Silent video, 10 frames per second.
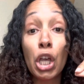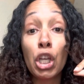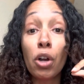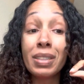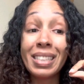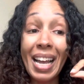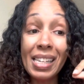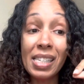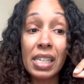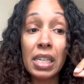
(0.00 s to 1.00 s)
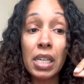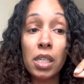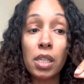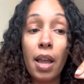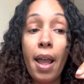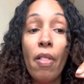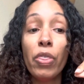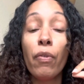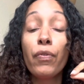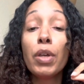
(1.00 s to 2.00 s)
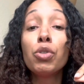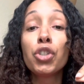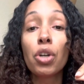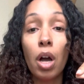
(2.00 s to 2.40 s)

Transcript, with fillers: your destinies, and the future